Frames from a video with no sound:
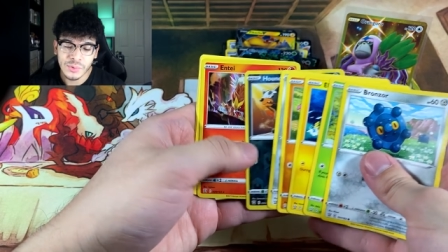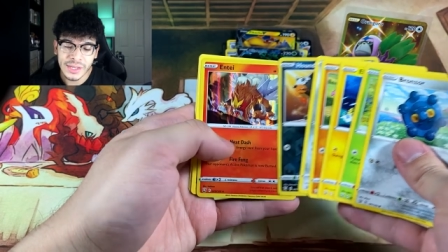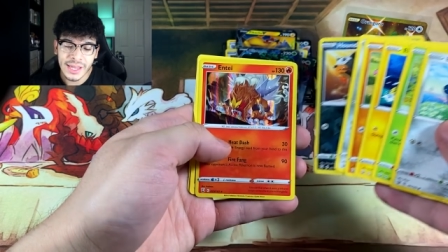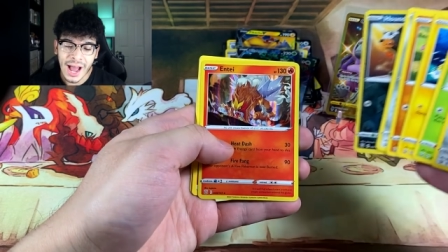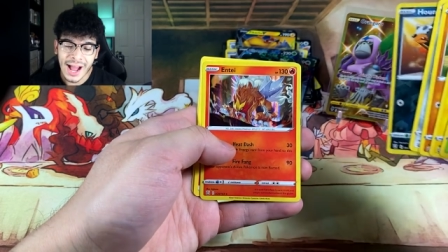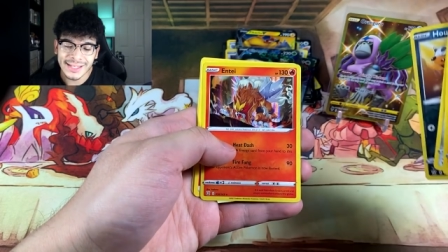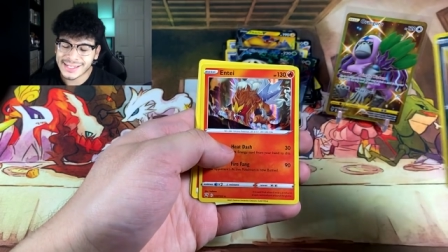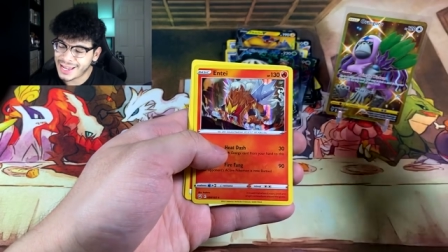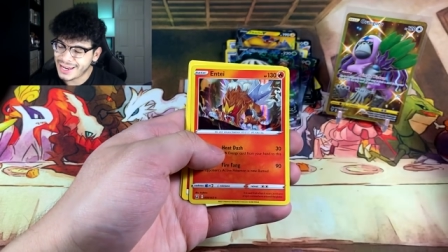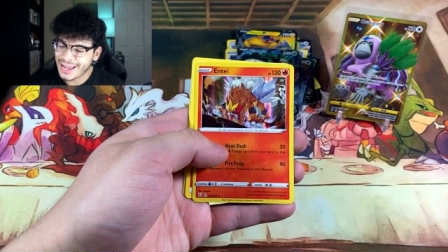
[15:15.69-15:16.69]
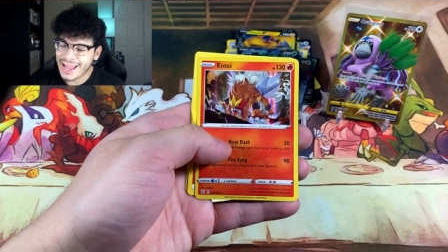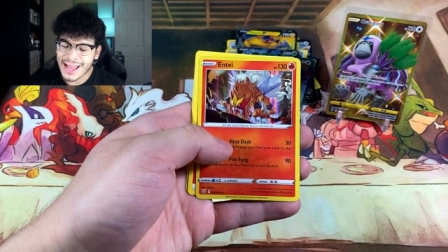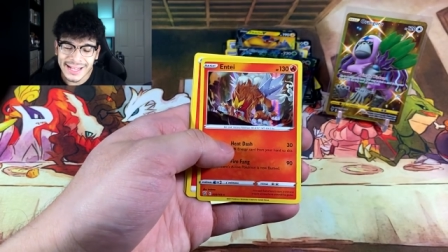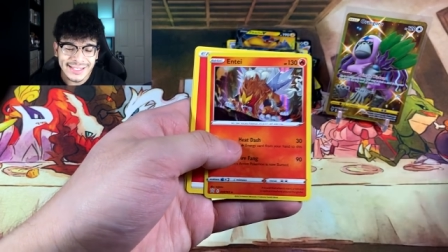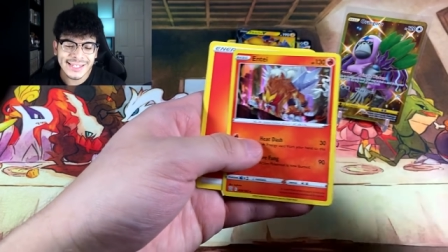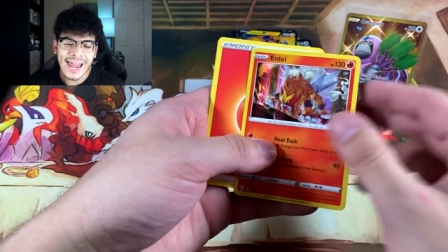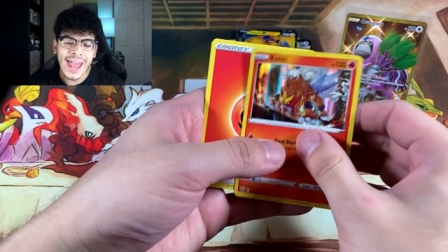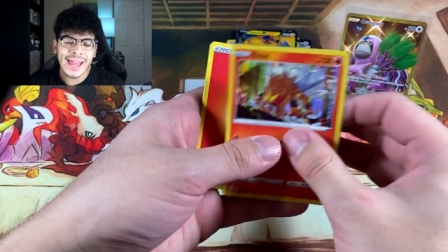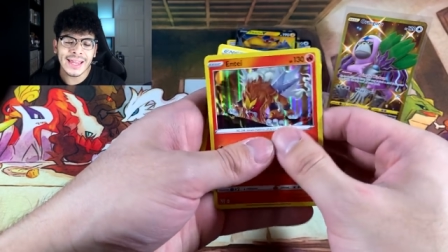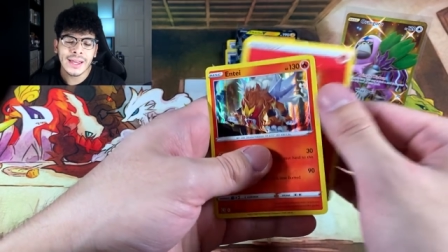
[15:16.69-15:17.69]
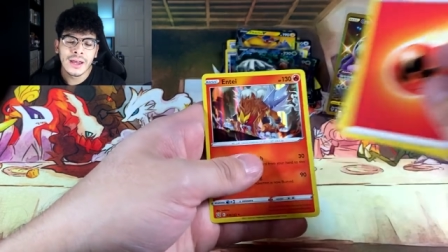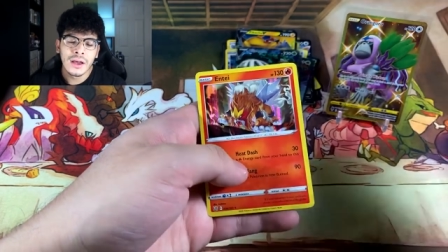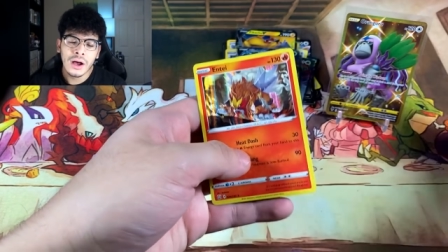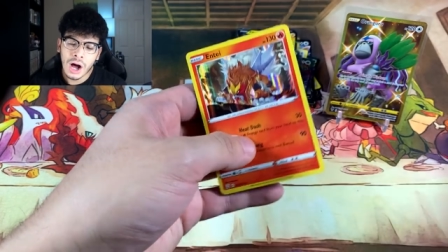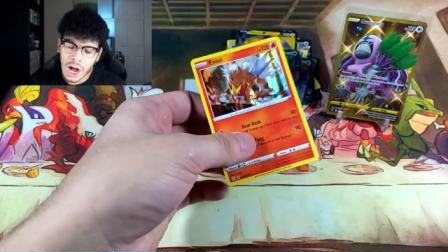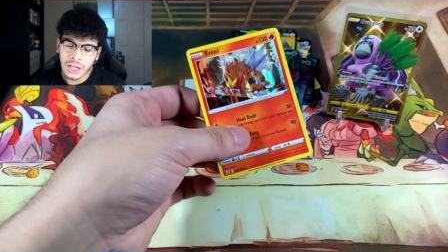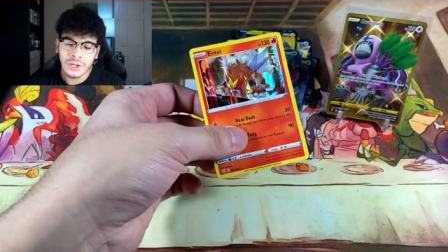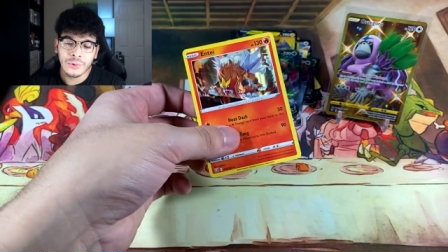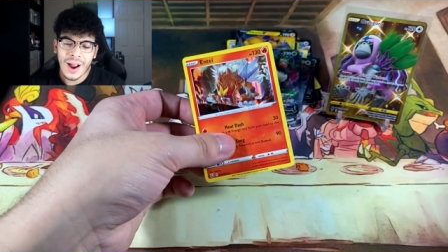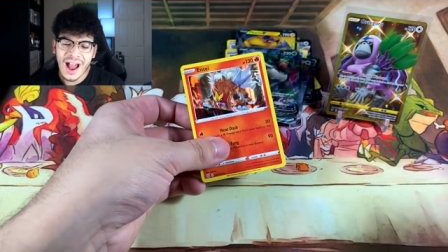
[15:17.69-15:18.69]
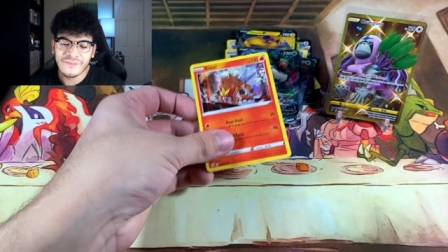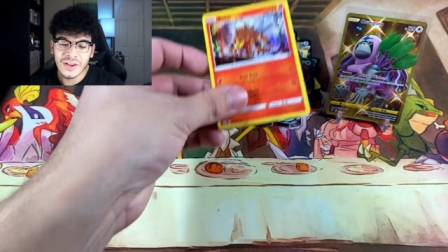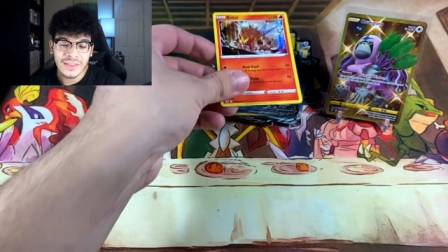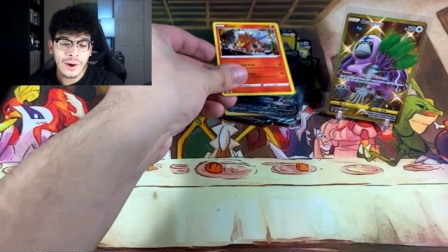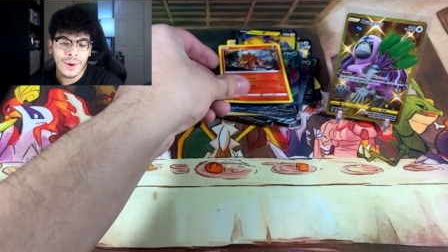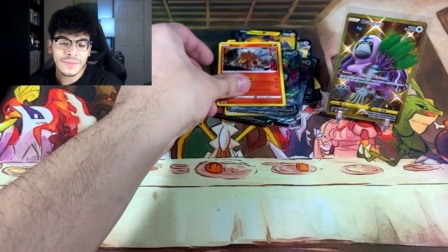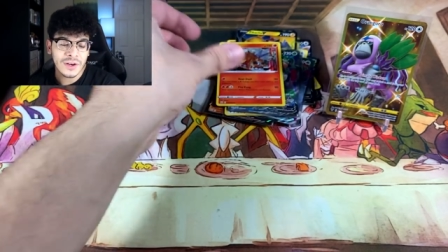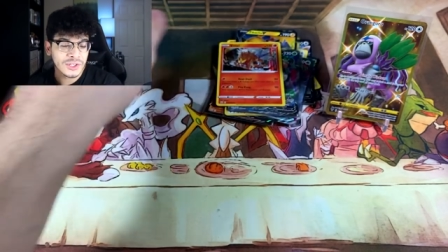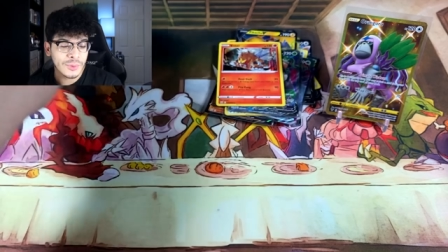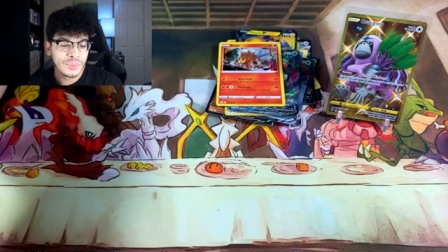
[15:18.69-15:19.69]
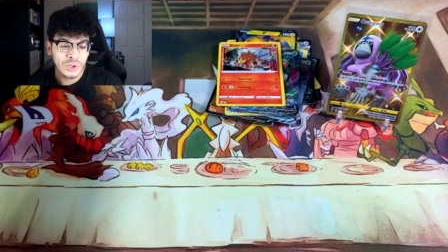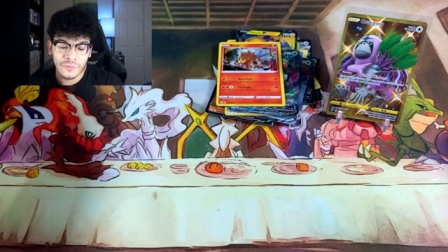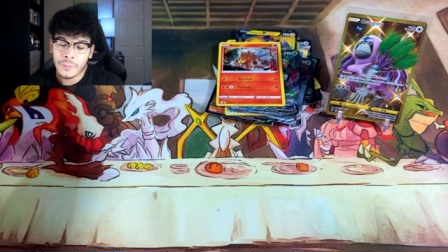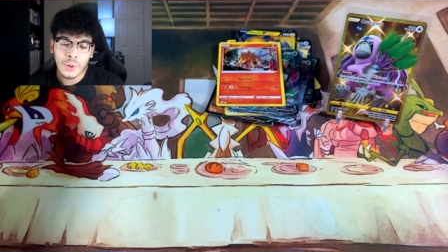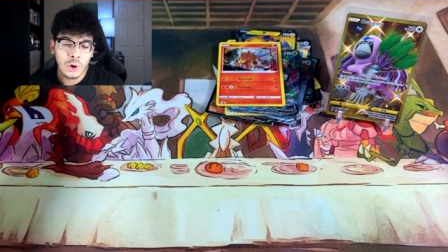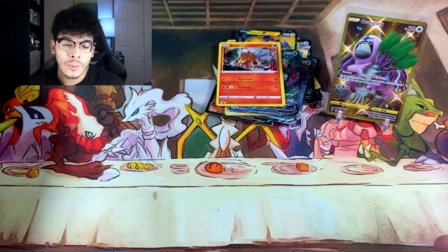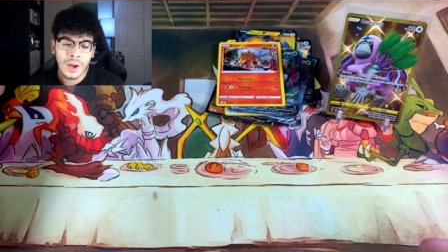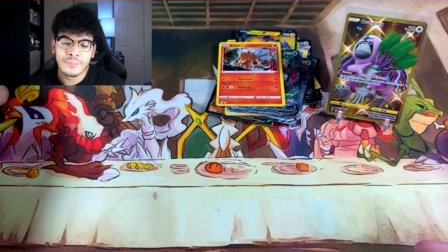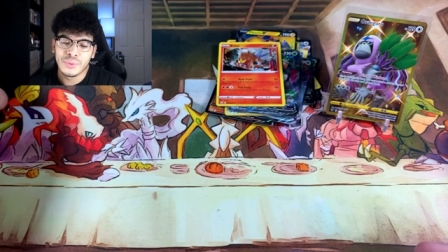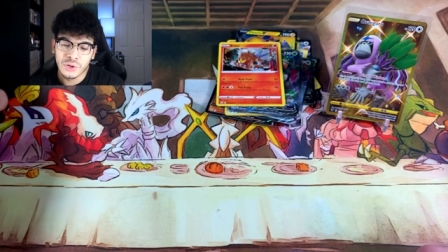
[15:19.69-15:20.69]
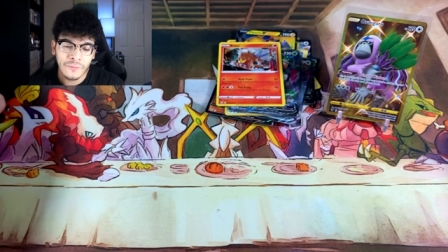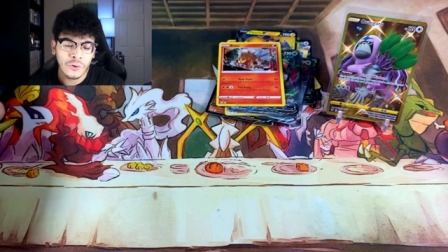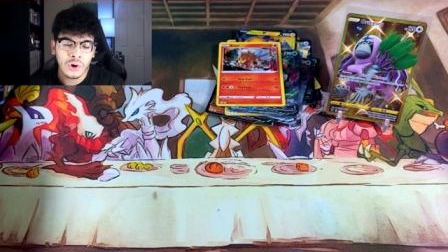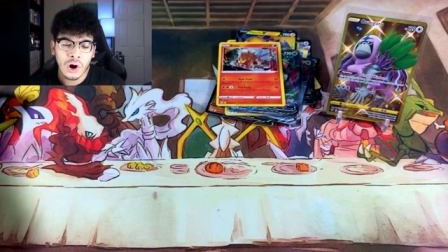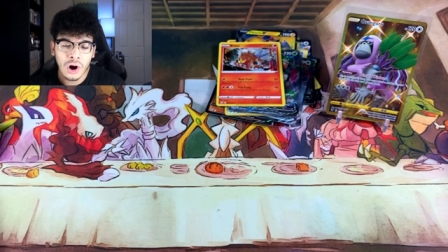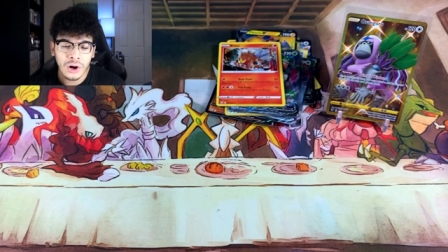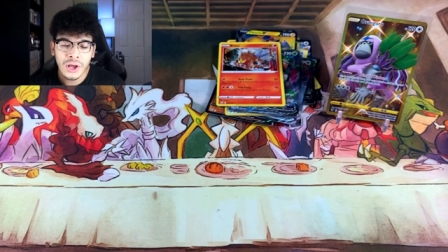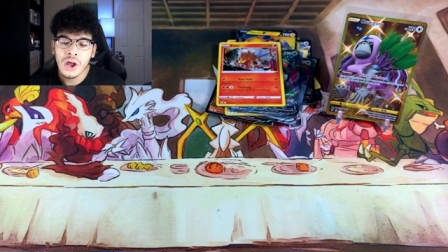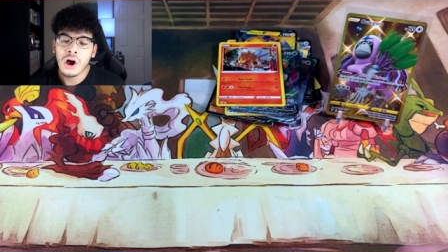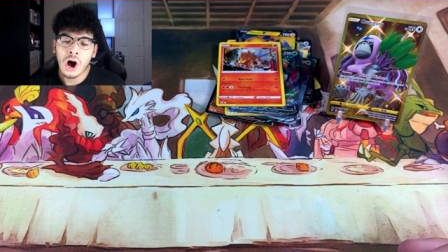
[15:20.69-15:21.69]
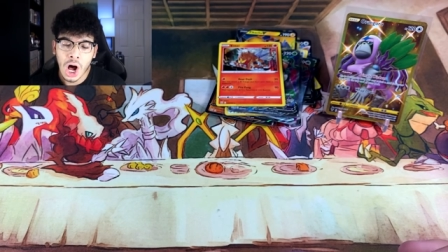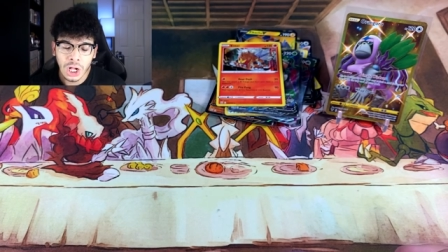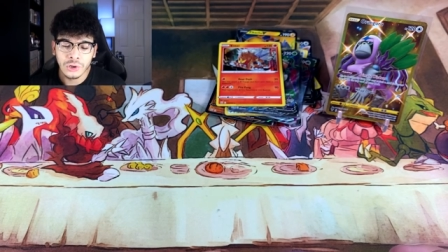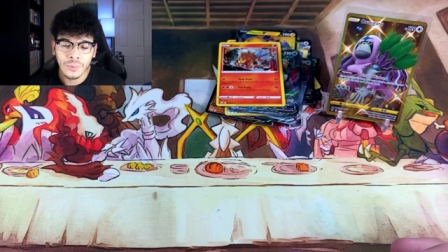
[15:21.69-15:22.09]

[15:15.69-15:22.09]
We got an Entei holographic. That right there is a beautiful Pokemon, beautiful card all